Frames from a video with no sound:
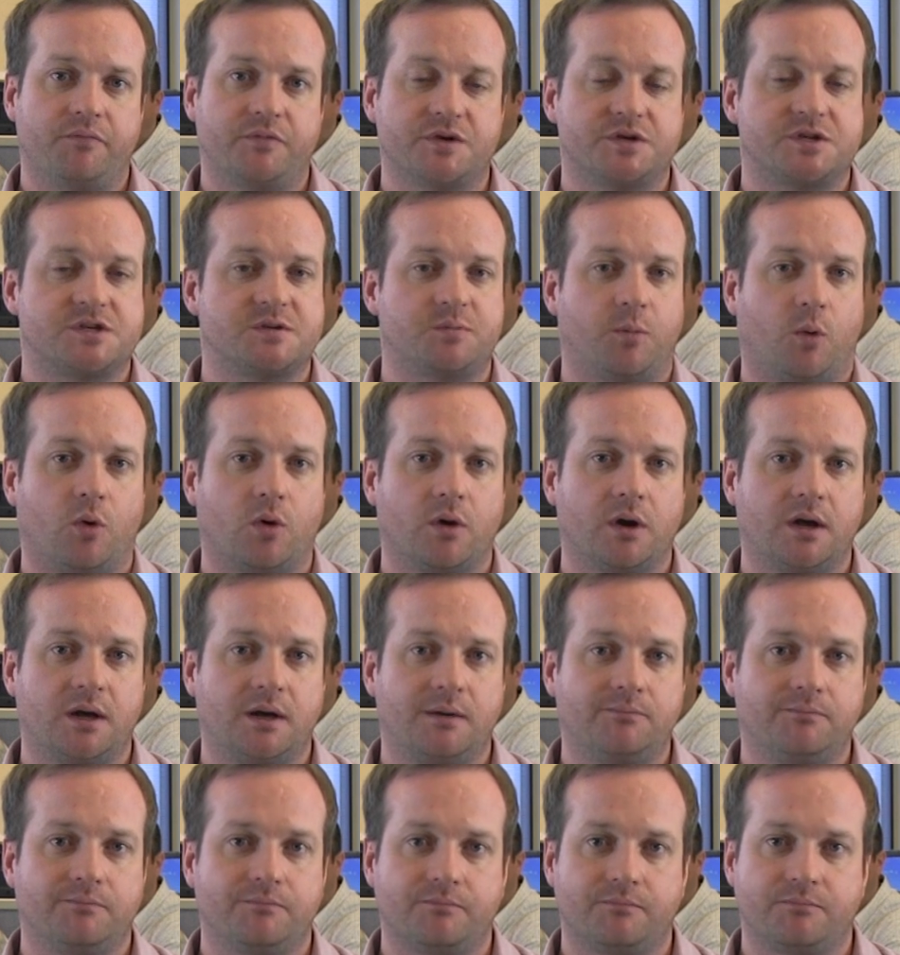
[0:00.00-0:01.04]
This
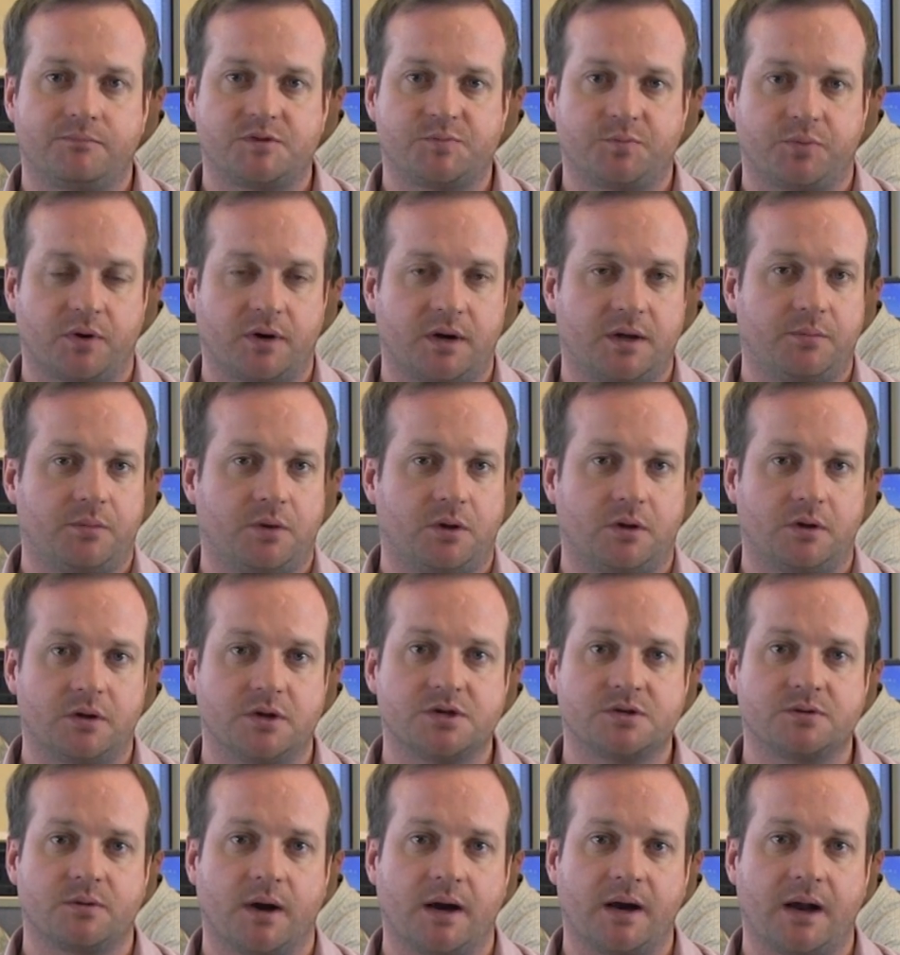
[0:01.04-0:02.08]
morning, it's pretty
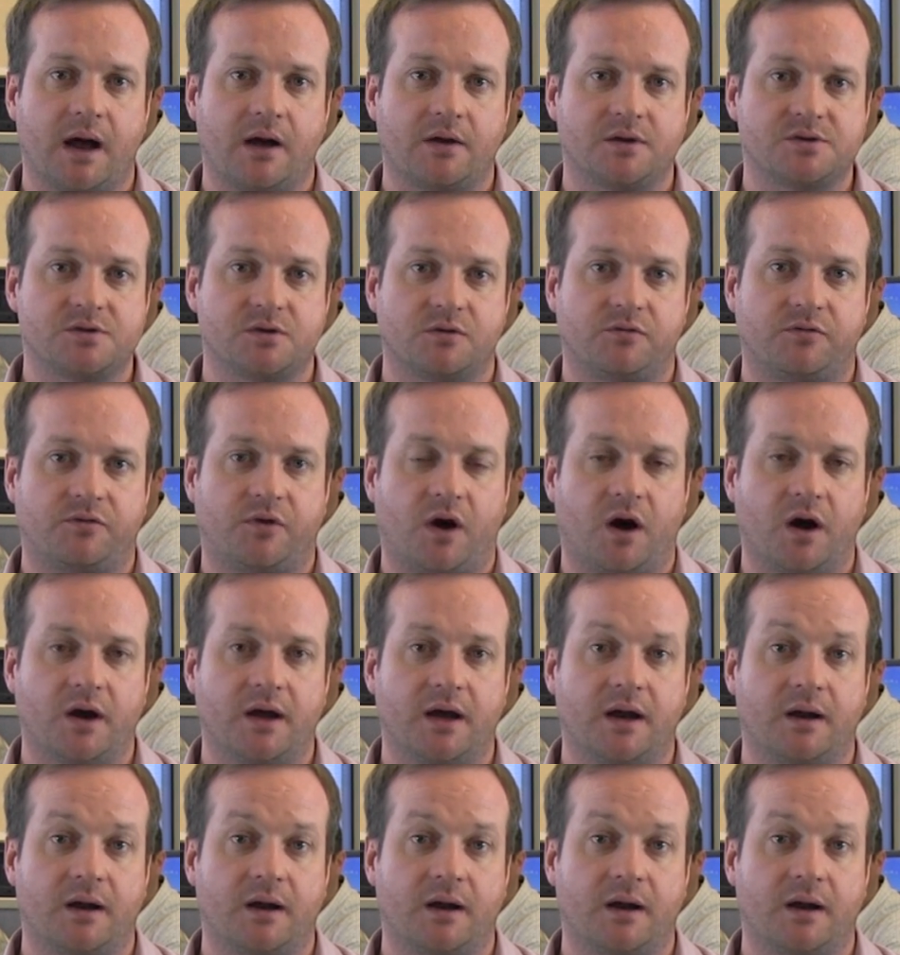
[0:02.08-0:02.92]
bullish right now so far.